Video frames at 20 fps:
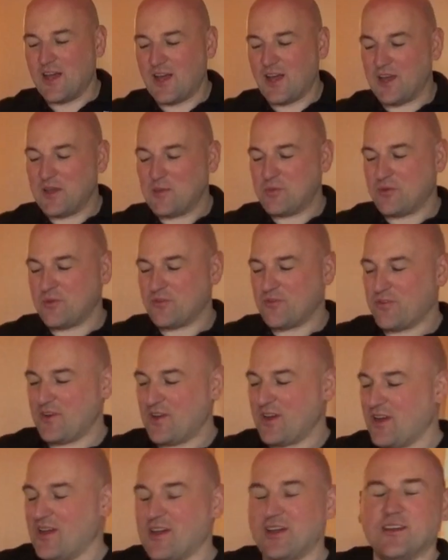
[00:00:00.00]
I
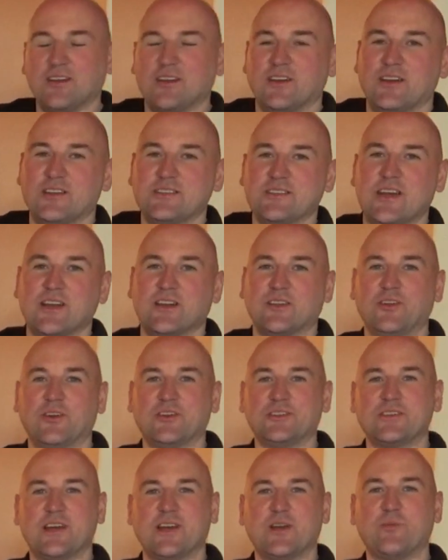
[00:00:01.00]
prefer a tank
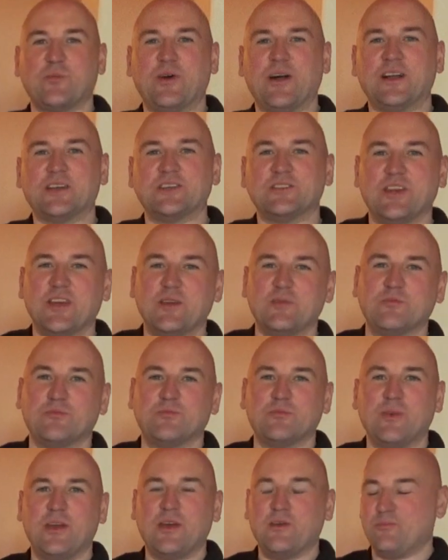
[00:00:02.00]
lock tank bag,
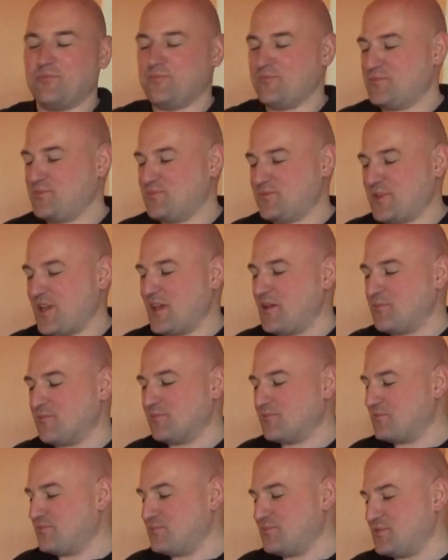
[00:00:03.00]
same
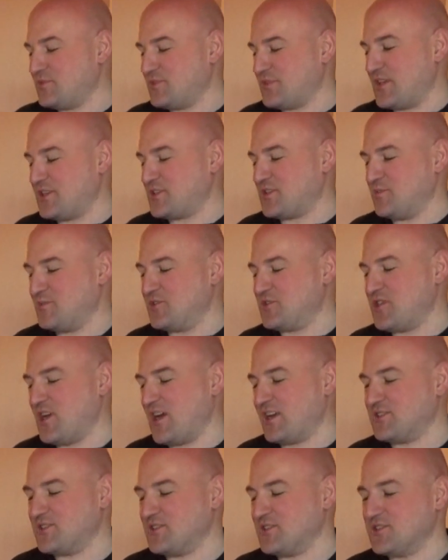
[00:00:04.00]
system as
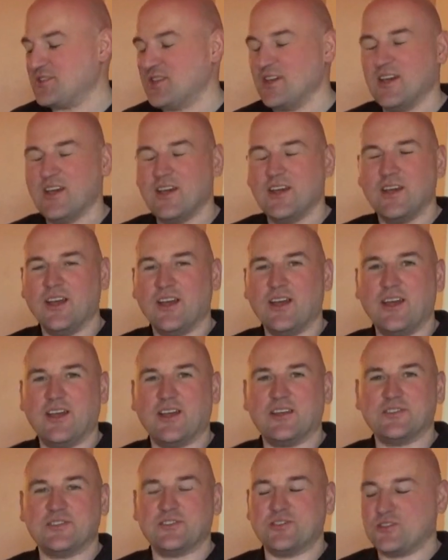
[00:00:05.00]
Jazz's,
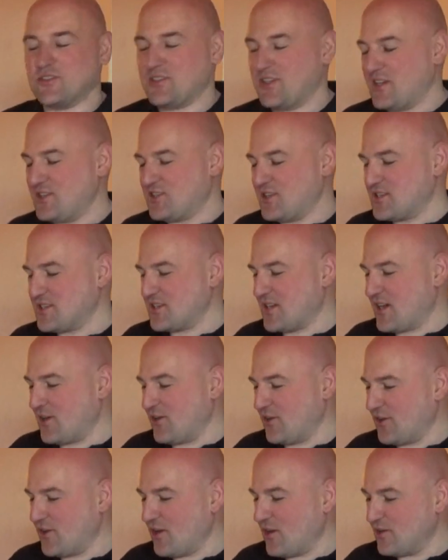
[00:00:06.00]
because it's just easier to get
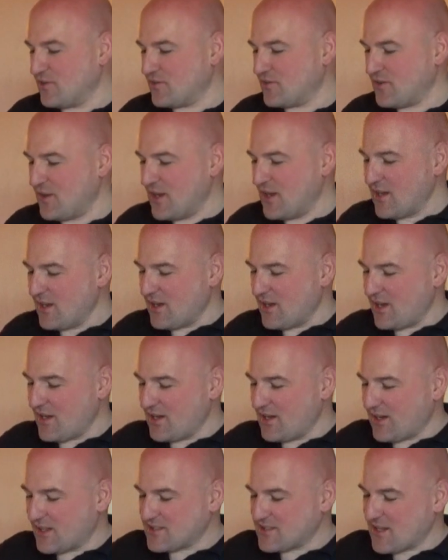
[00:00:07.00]
on and off.
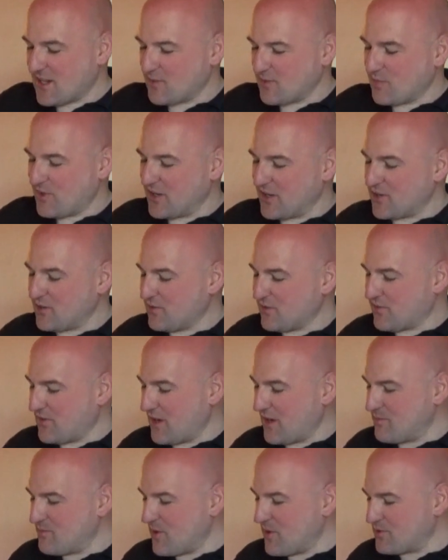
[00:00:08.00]
In that tank bag you'll
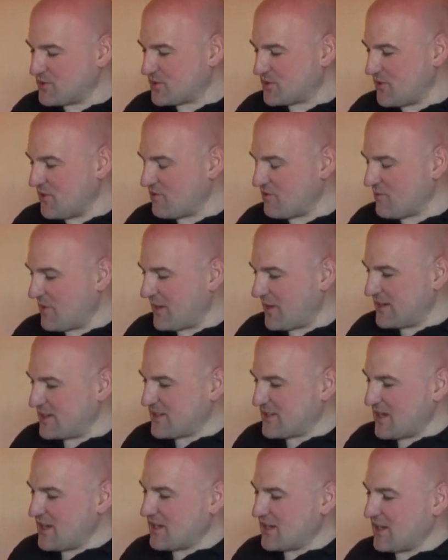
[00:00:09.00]
find most of my
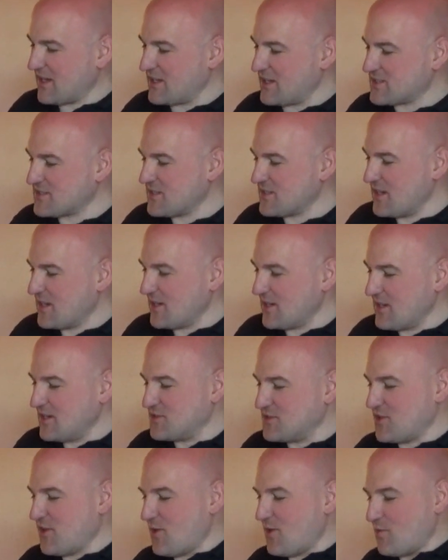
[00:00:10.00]
day kit.
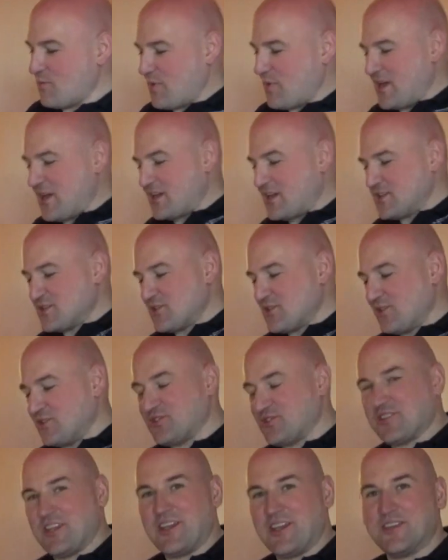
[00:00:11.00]
So Bacon Tour
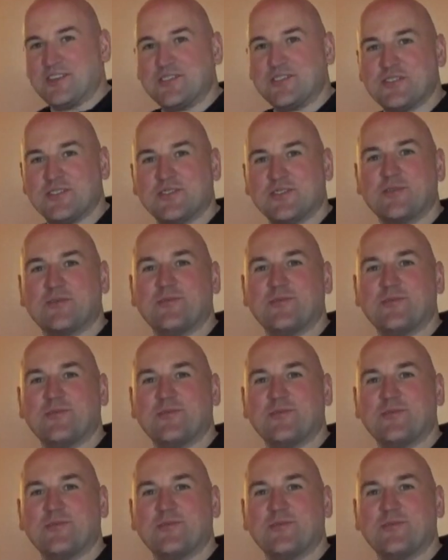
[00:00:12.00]
stickers,